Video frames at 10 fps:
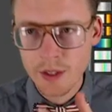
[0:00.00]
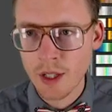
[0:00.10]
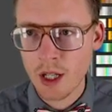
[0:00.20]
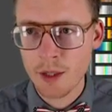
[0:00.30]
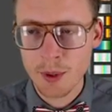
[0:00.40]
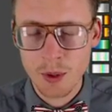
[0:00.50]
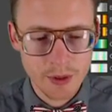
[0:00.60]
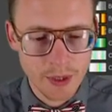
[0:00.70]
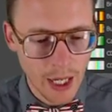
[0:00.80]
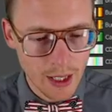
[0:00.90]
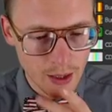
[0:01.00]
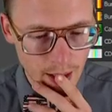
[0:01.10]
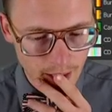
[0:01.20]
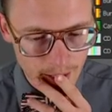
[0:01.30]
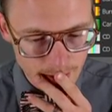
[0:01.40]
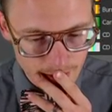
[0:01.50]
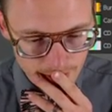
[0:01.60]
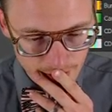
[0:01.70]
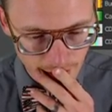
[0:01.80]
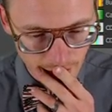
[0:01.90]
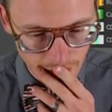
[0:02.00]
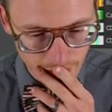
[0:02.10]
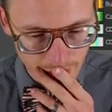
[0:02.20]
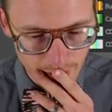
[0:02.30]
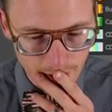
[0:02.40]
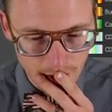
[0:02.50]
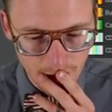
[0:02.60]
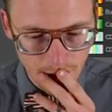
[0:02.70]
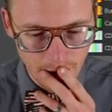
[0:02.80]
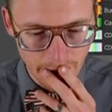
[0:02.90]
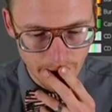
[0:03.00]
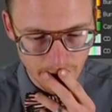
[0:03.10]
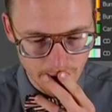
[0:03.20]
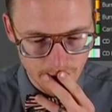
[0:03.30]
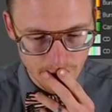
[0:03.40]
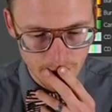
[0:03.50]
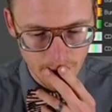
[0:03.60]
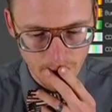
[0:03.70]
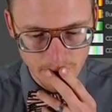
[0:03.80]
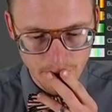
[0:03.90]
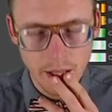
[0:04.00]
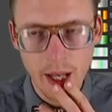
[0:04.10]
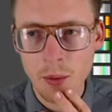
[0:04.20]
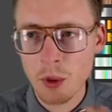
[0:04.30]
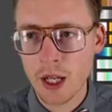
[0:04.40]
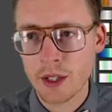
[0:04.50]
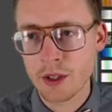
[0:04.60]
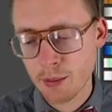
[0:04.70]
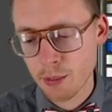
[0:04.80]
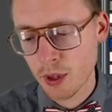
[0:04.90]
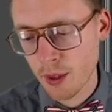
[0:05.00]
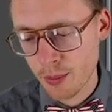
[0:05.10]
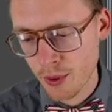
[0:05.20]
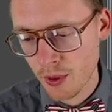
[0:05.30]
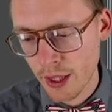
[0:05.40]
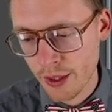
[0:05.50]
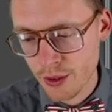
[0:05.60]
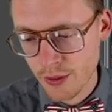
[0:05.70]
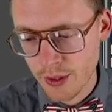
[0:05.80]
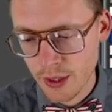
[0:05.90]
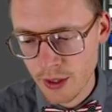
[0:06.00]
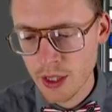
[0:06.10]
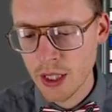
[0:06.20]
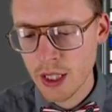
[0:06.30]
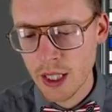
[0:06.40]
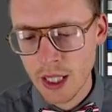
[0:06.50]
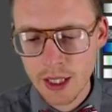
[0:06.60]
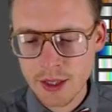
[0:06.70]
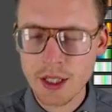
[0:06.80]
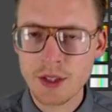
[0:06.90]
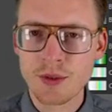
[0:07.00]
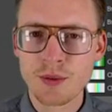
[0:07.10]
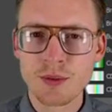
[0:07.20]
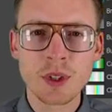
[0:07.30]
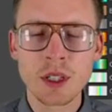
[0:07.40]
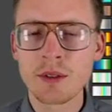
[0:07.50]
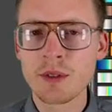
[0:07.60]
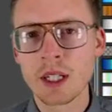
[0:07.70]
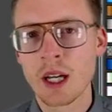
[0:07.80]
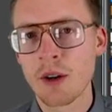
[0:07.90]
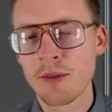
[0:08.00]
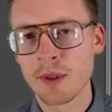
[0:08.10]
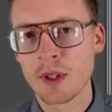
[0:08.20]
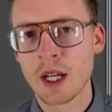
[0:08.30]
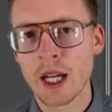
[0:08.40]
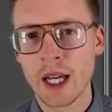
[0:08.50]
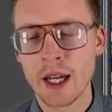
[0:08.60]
Dockable Dialogues, and then Layers. So that will actually pull up your layers over here. And it's really, really helpful